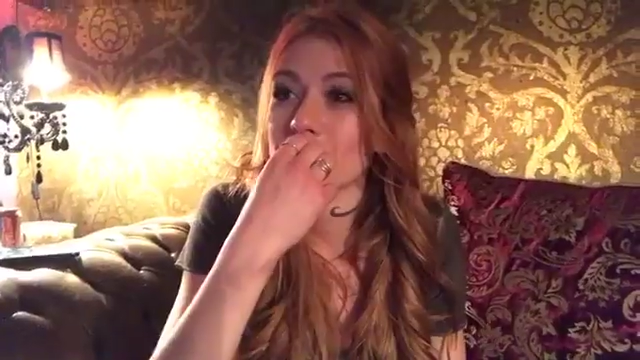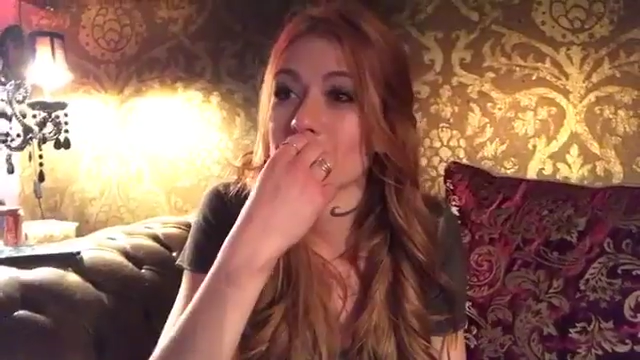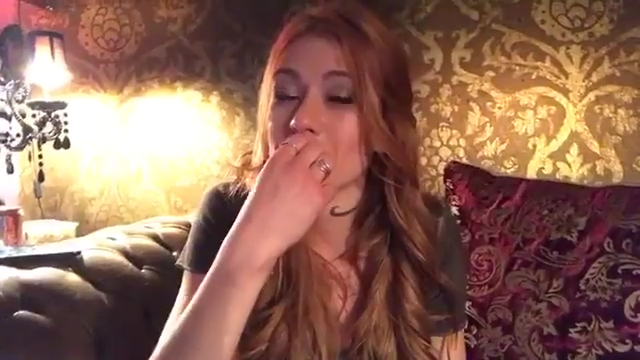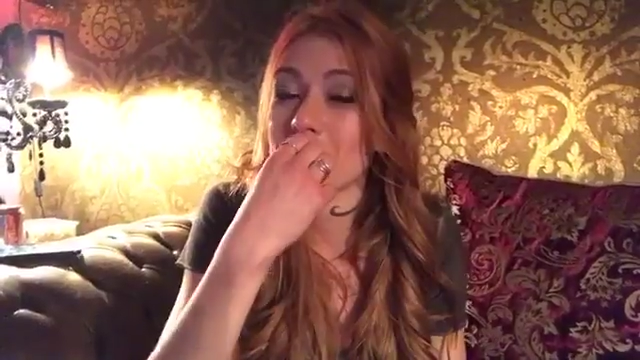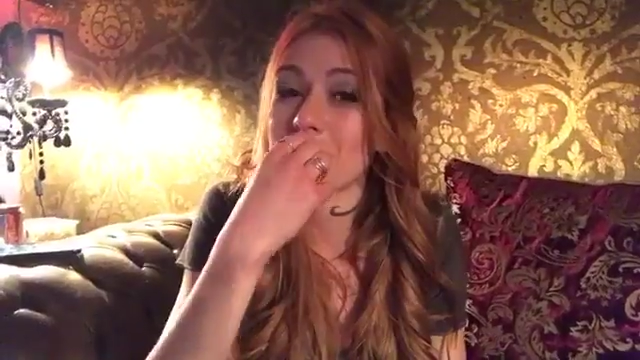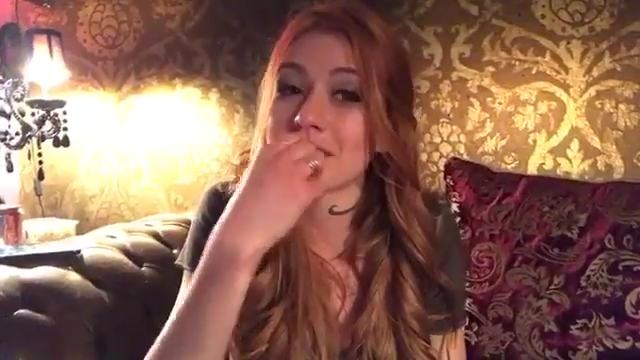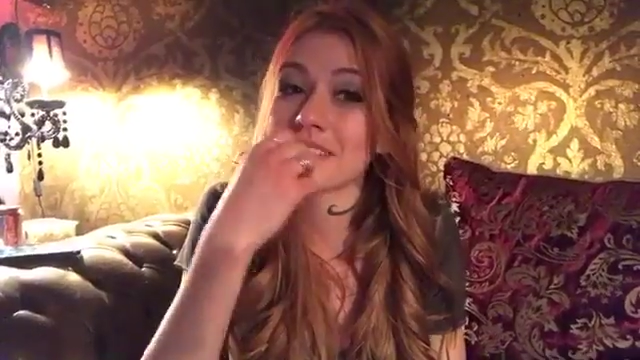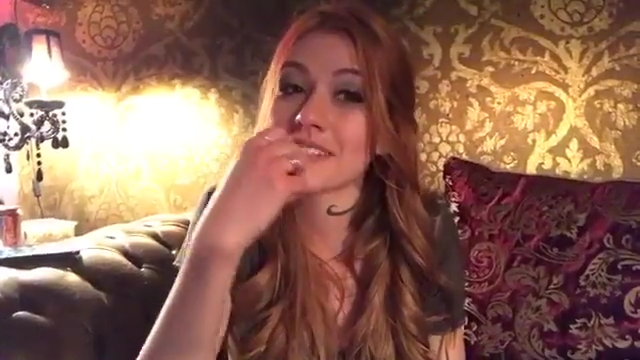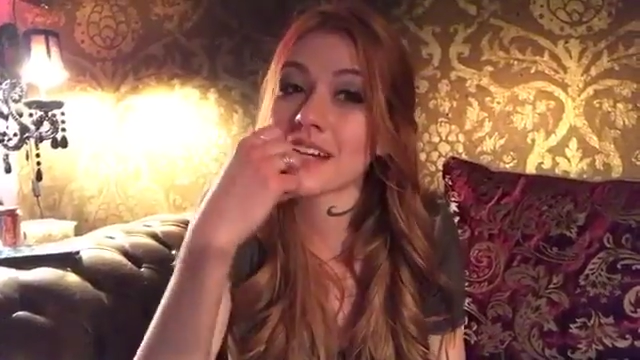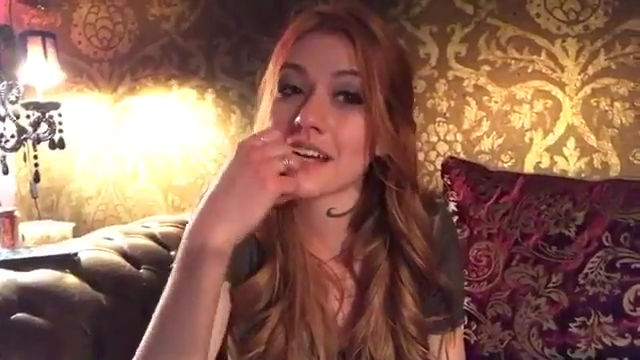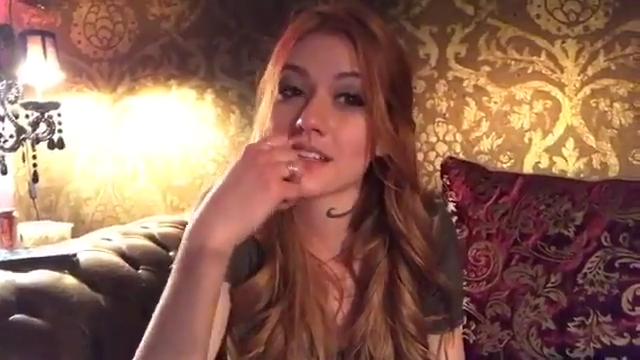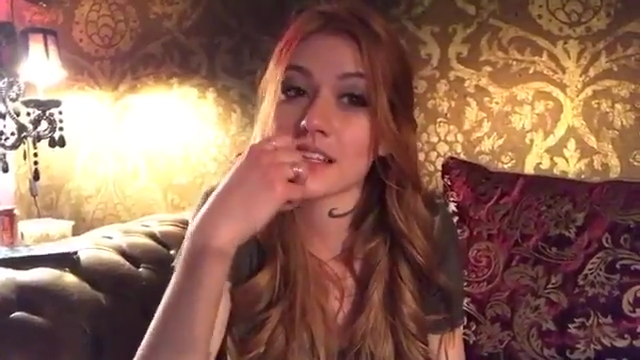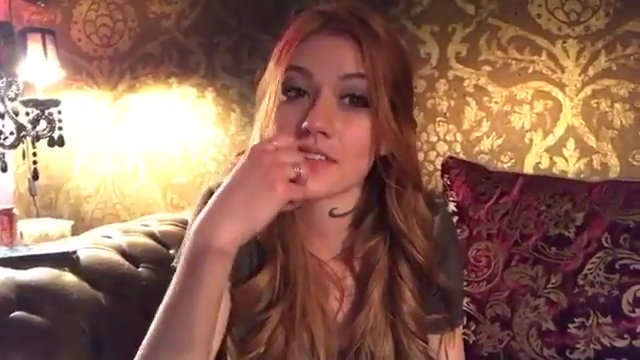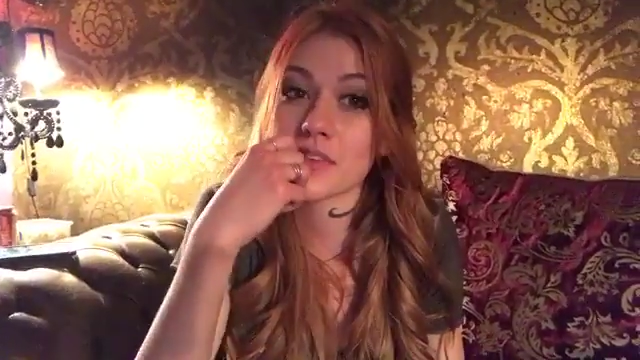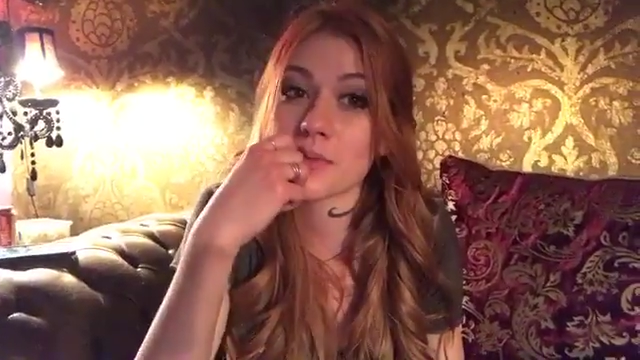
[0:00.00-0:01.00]
Honestly, I
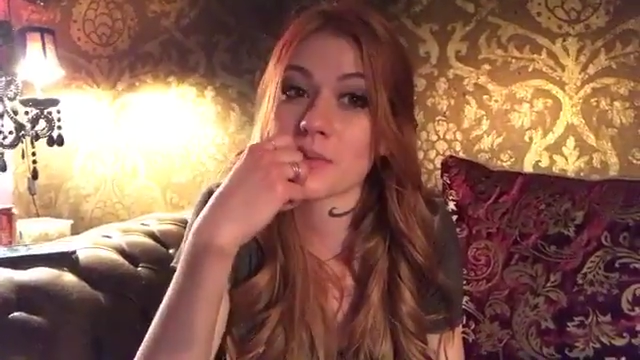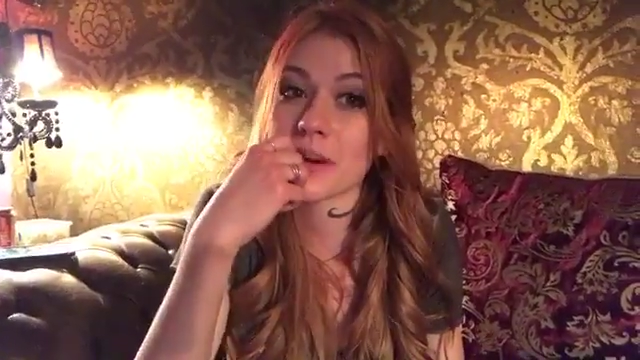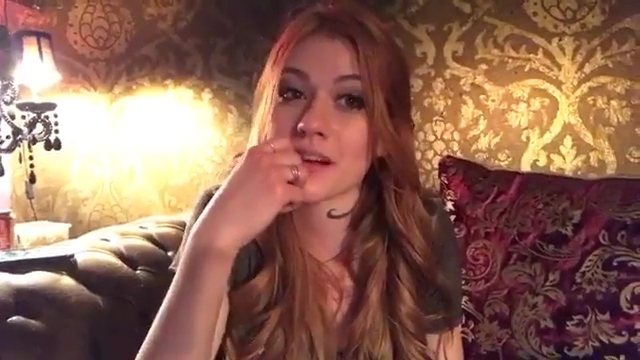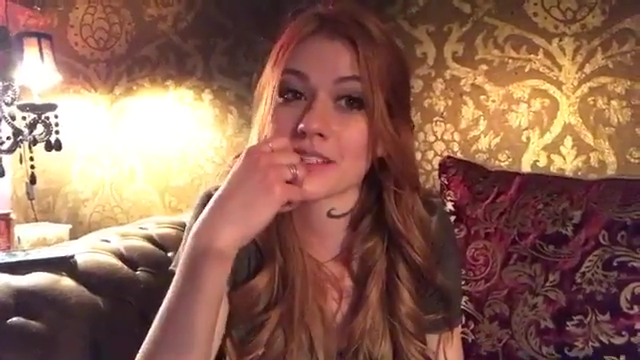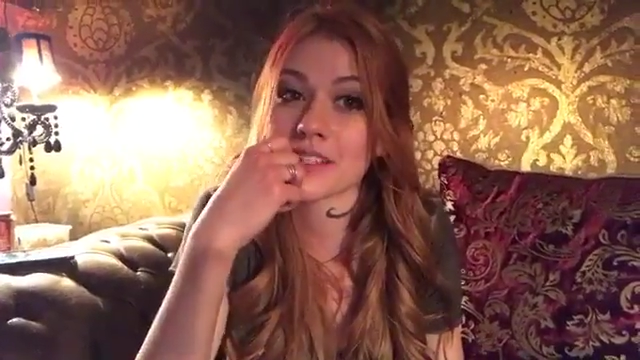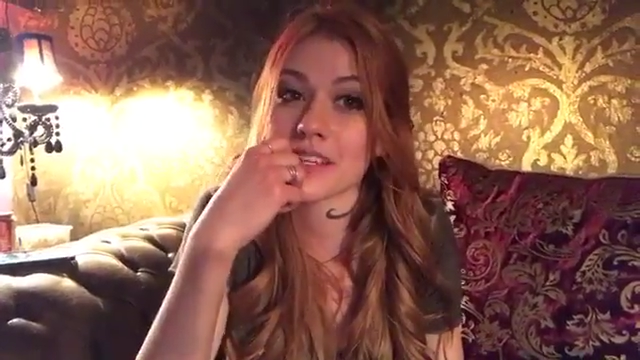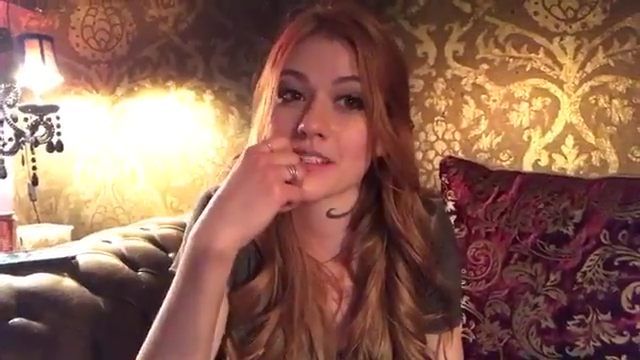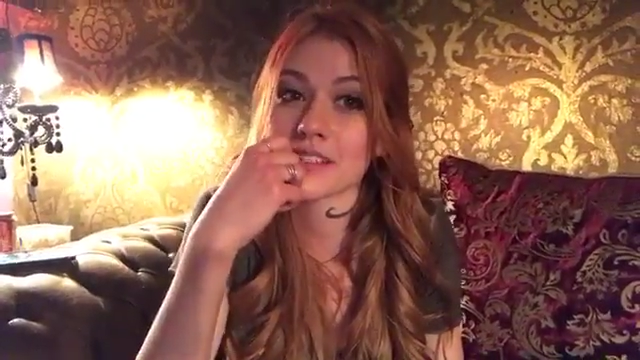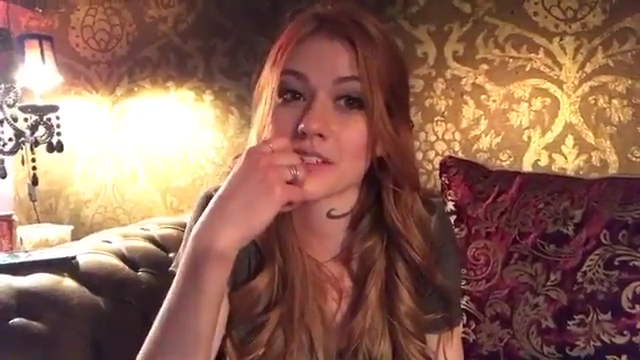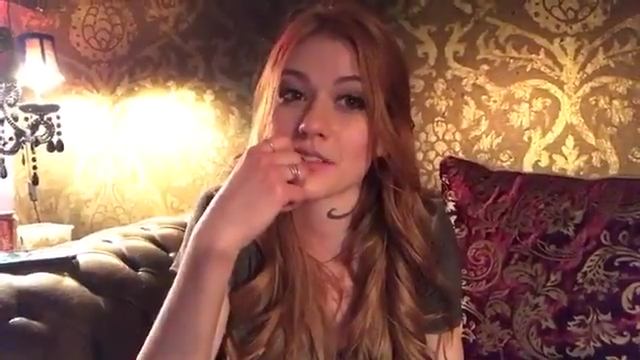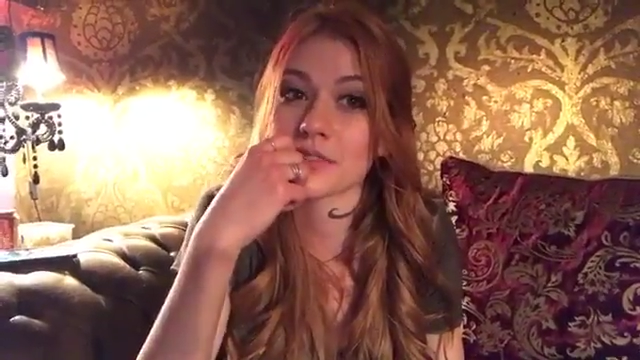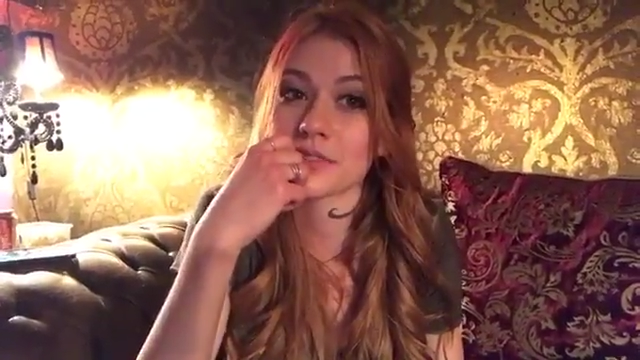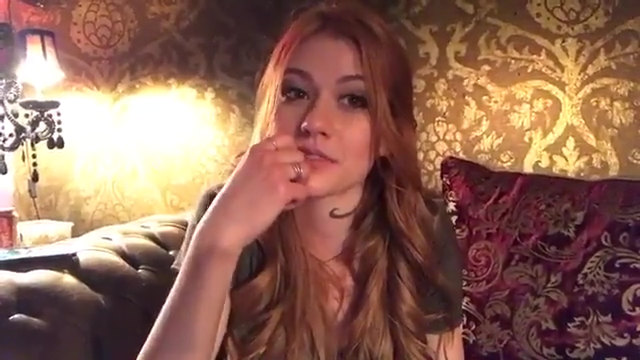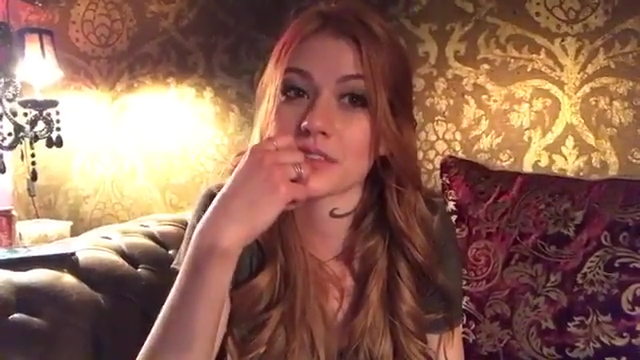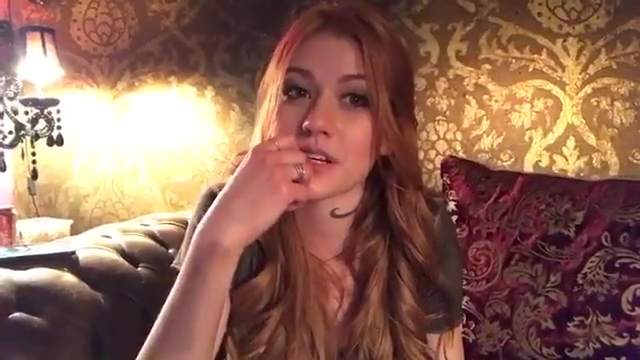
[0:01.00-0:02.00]
love the process
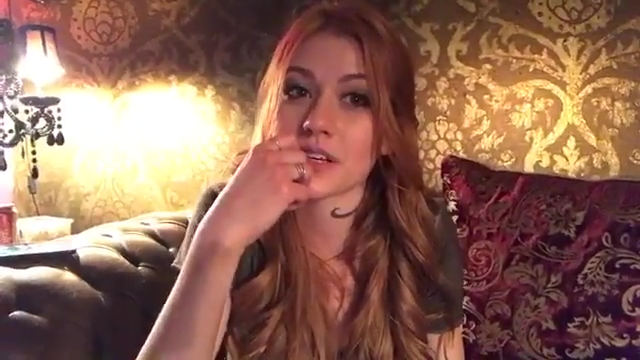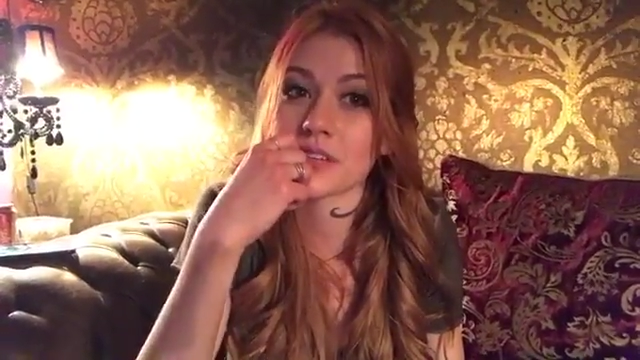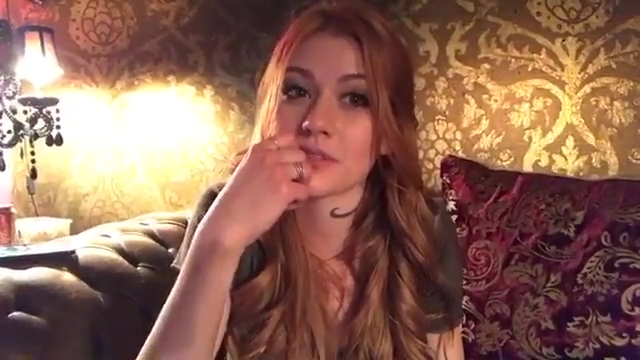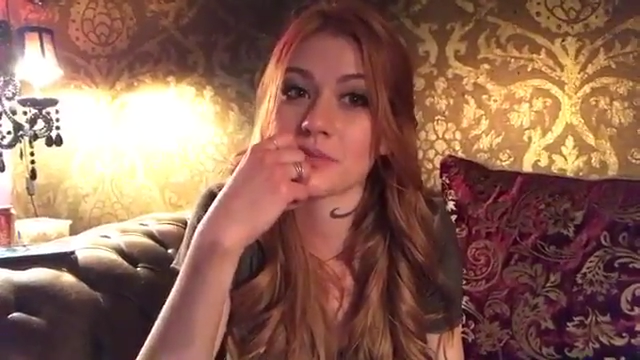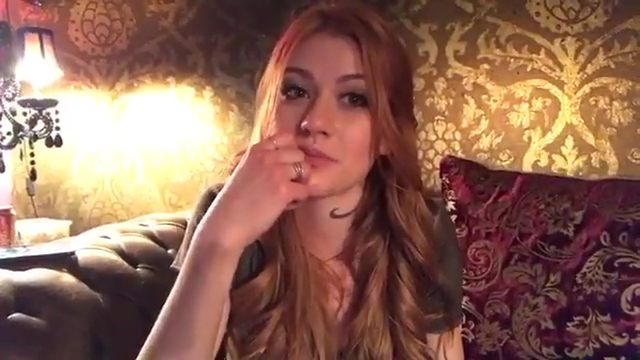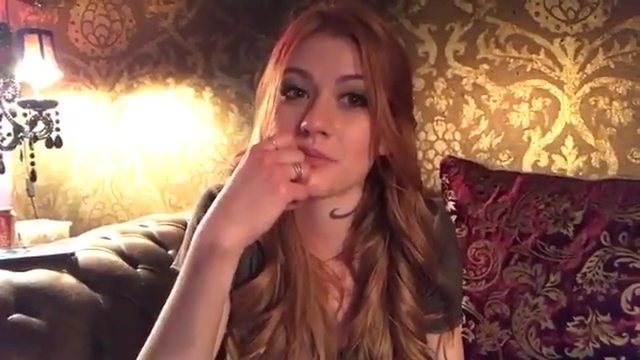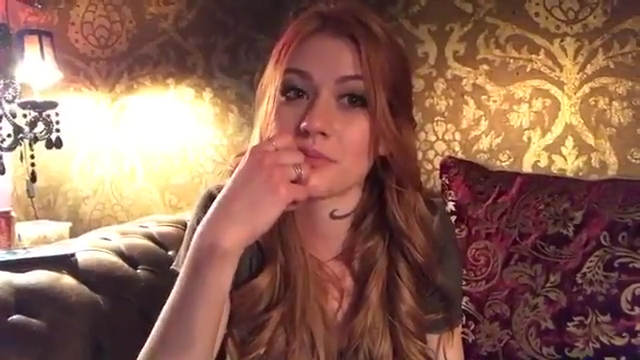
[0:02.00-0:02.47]
of